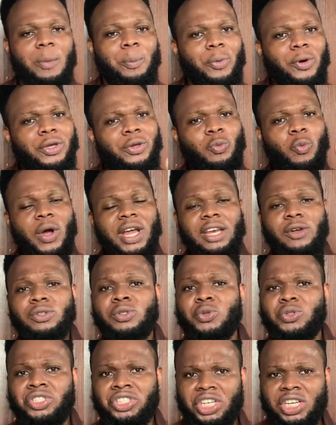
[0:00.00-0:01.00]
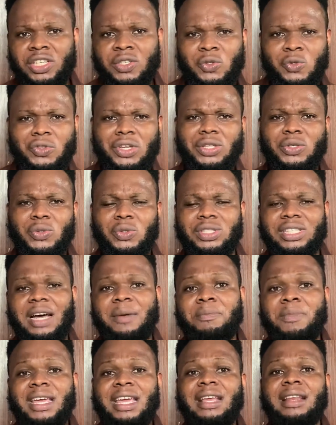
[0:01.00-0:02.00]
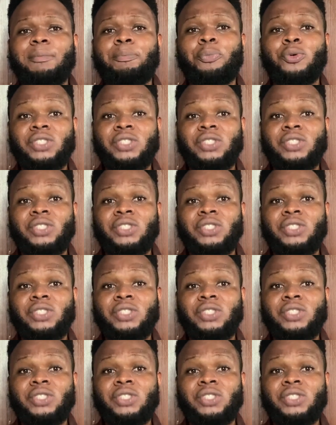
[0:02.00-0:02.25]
But why don't you change today to start making